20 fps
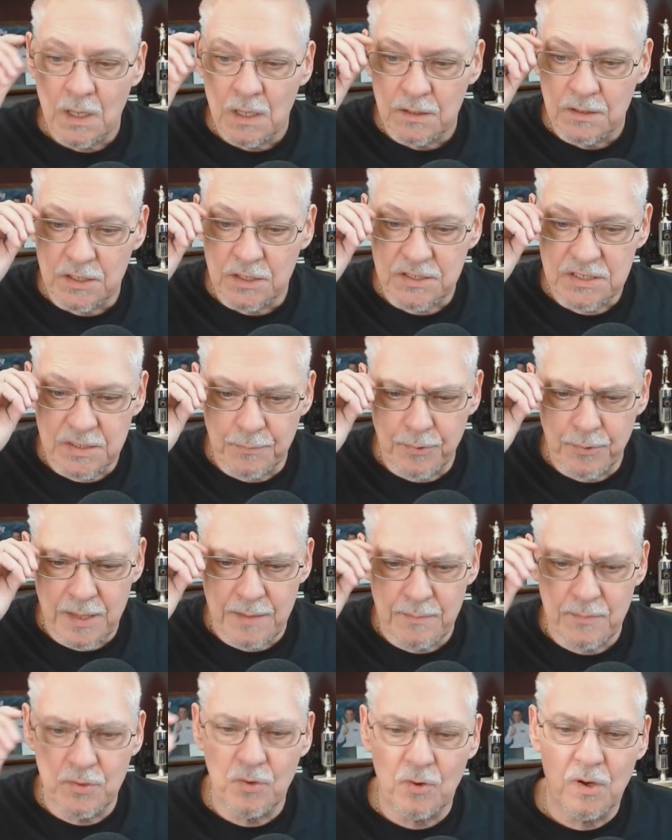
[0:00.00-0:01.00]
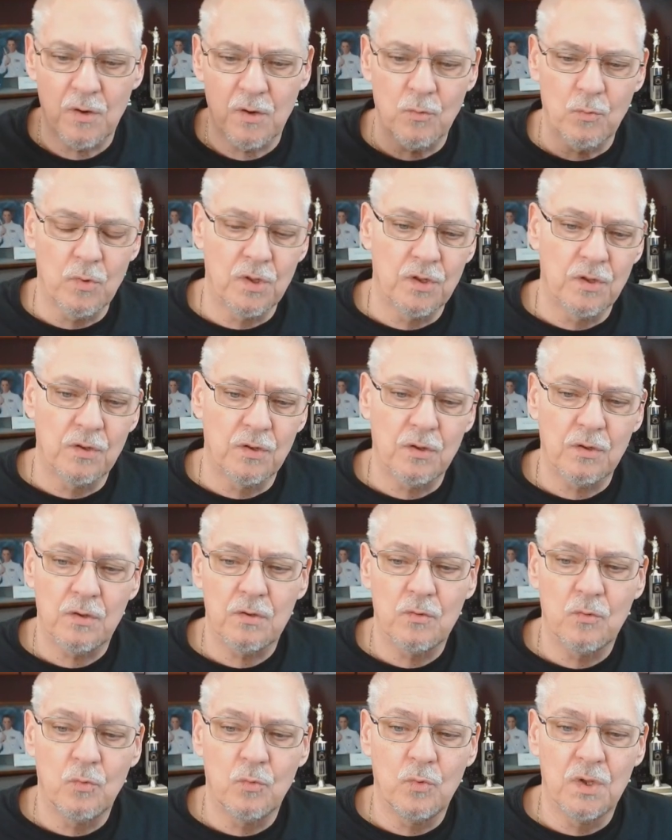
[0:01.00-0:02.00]
The Supreme Court
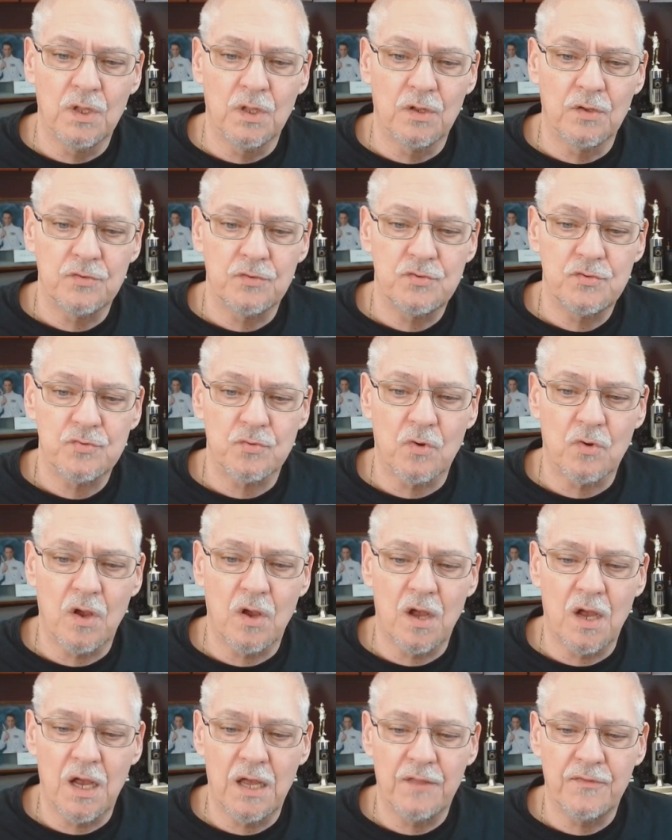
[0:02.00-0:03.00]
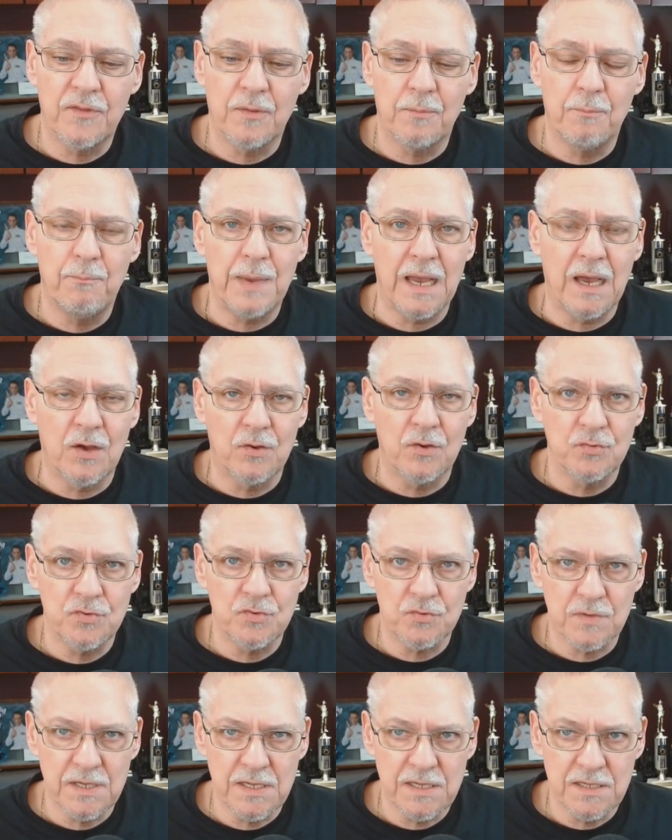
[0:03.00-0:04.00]
will draw the
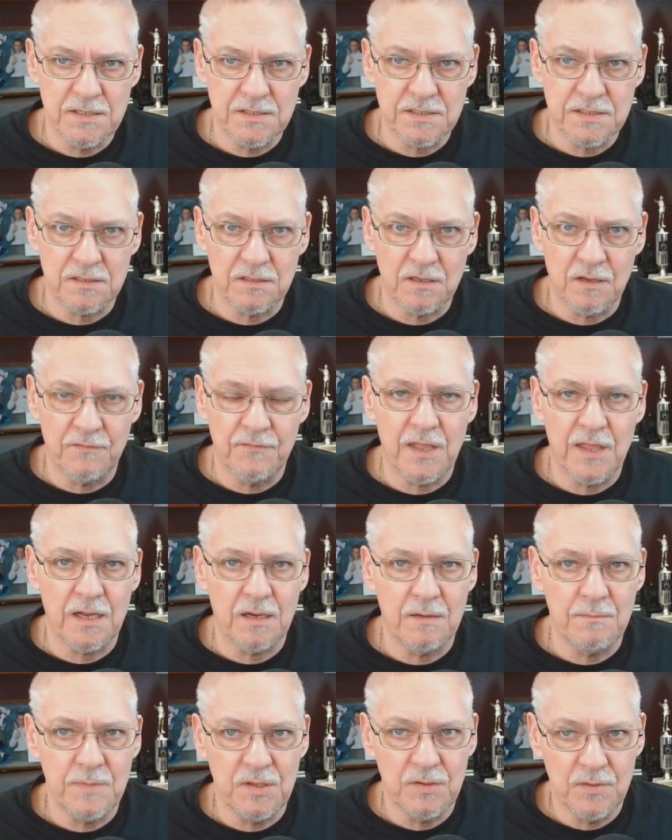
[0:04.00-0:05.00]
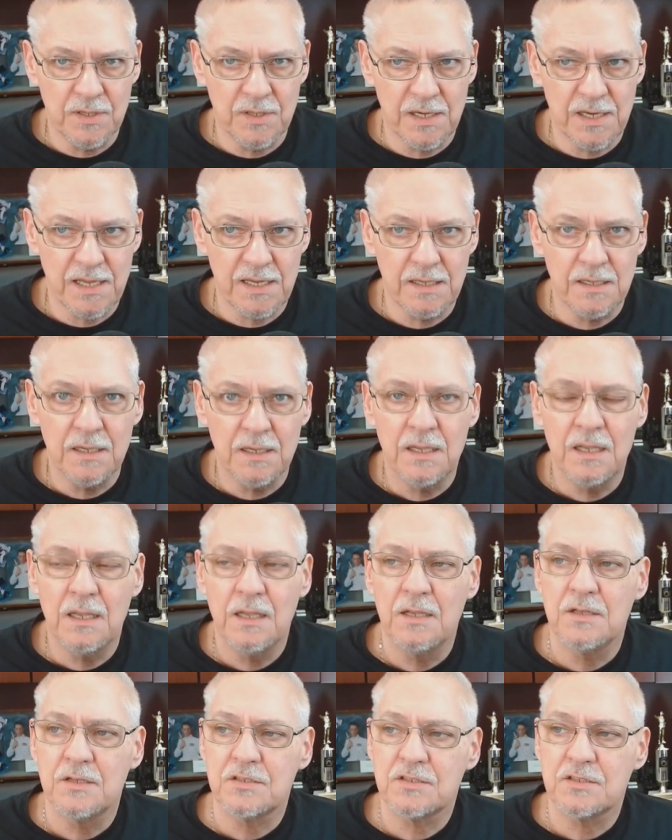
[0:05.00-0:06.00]
boundaries of that immunity.
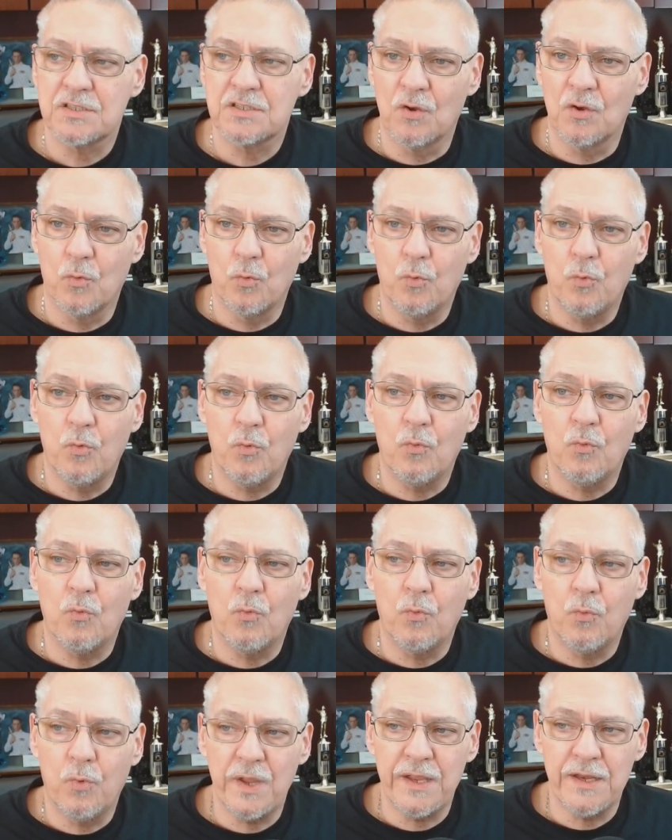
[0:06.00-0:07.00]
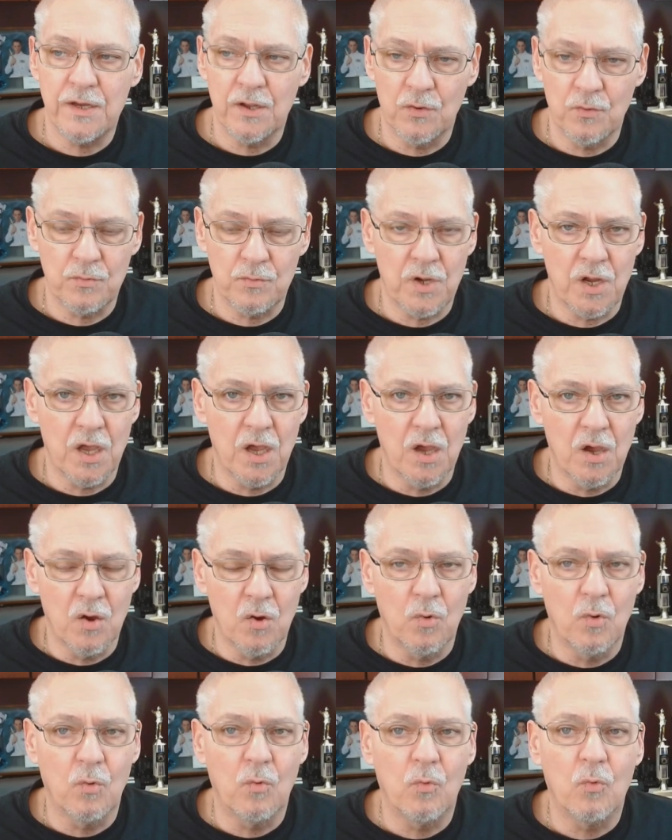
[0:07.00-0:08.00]
So we don't
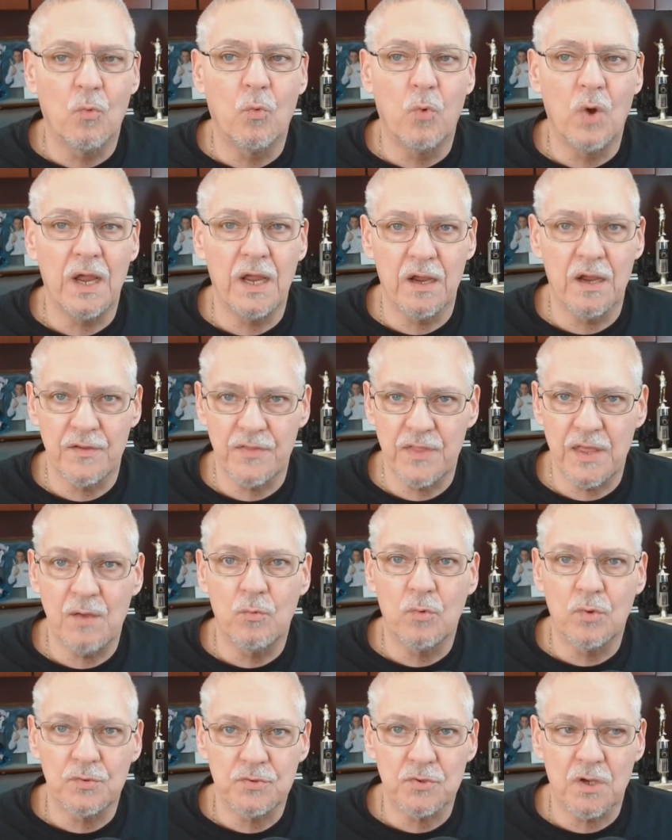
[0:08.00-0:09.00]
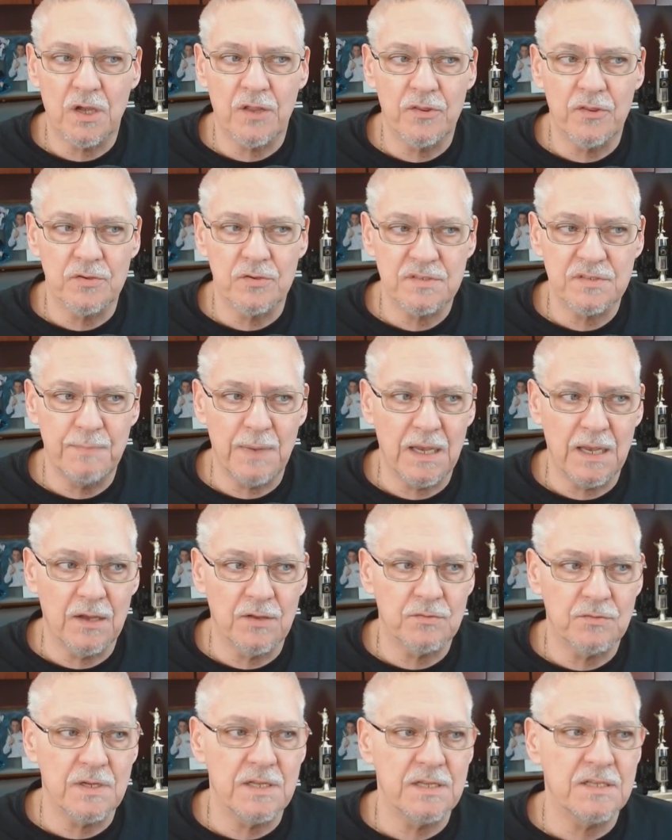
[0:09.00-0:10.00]
know where they will draw those
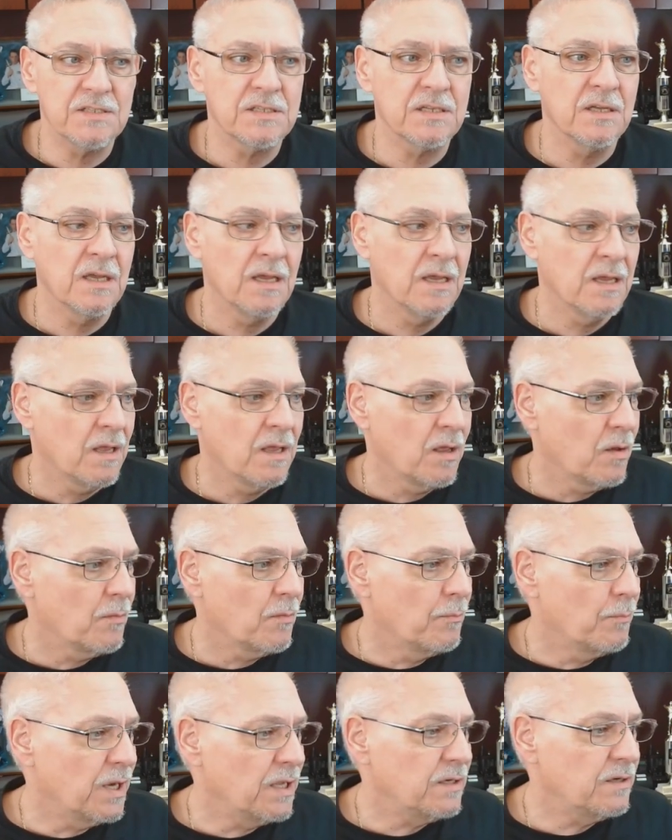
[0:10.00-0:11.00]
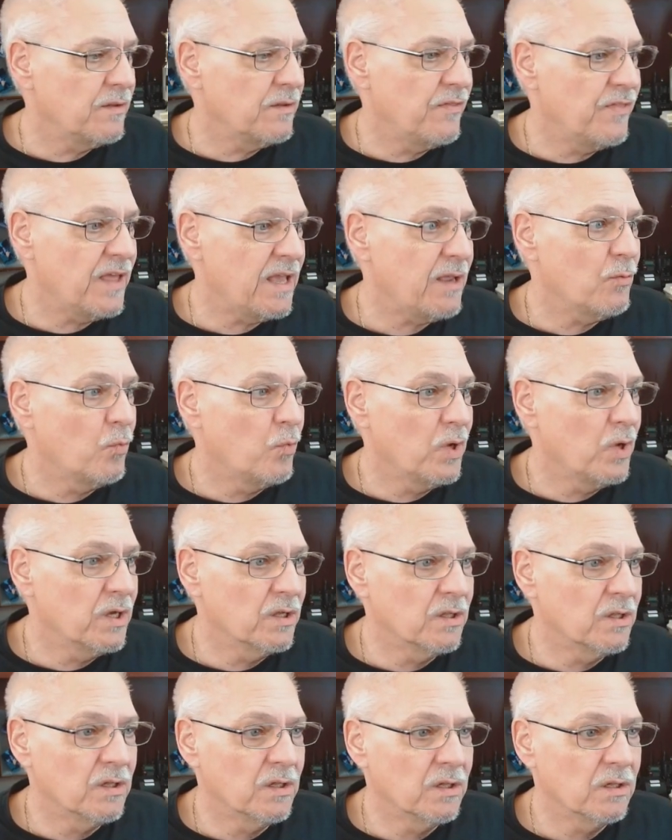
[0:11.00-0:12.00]
boundaries, but they
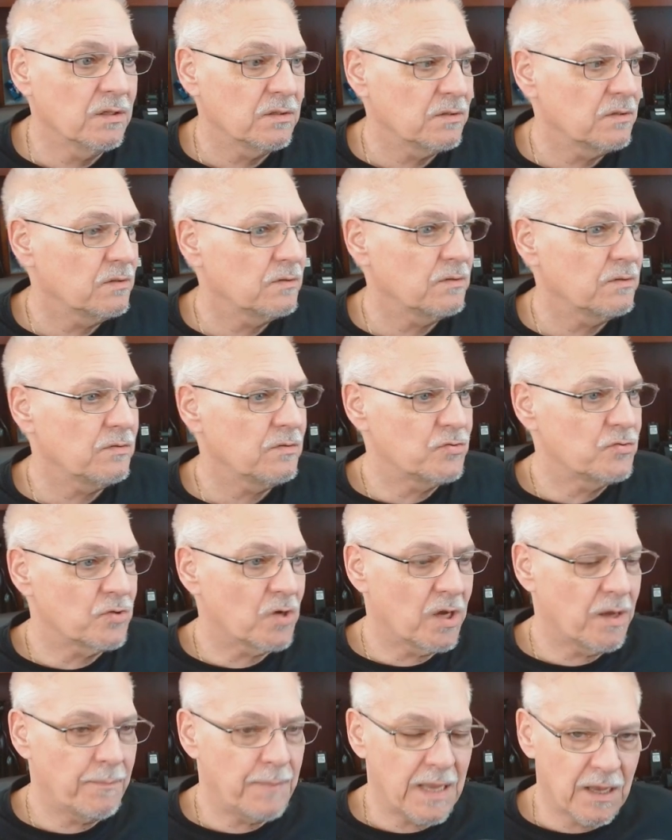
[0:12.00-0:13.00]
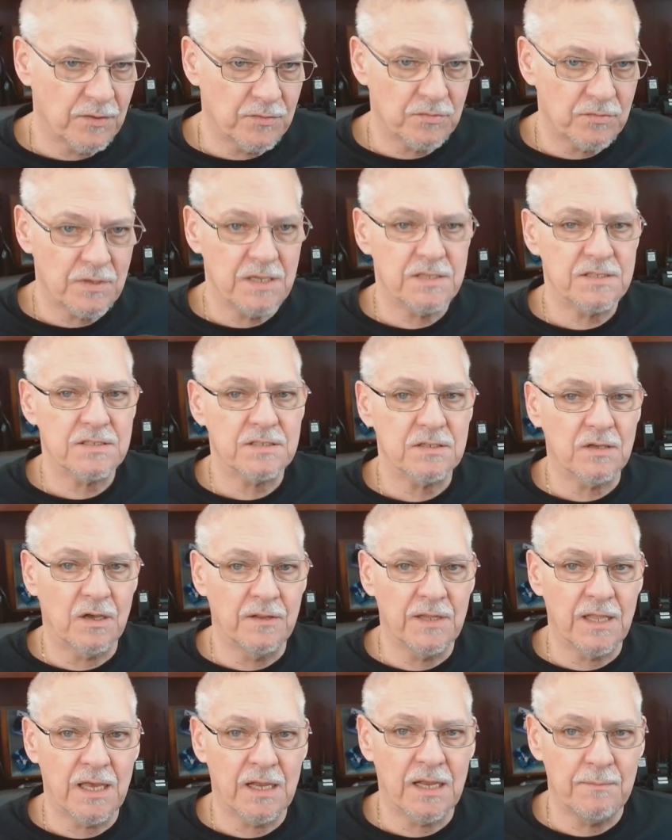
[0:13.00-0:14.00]
will draw boundaries
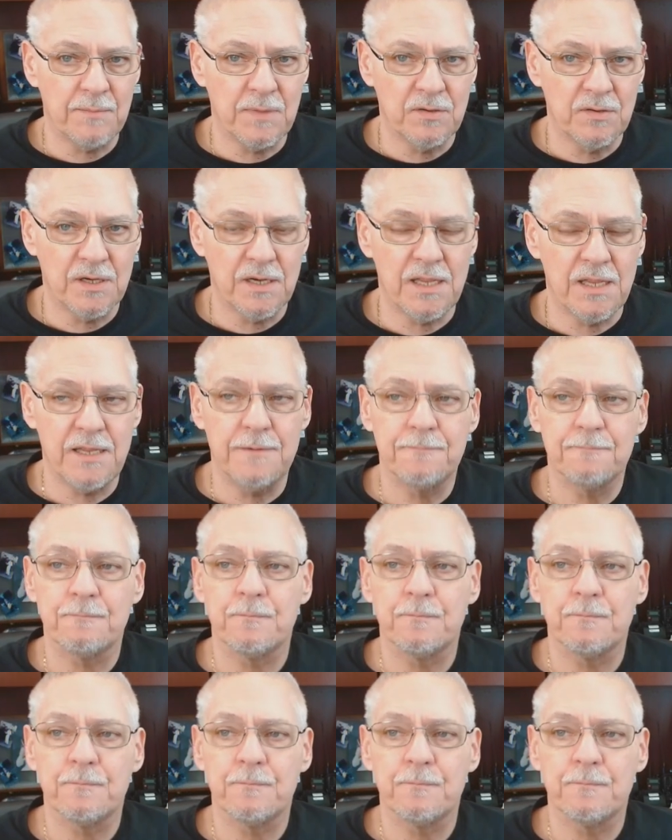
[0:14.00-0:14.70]
on that immunity.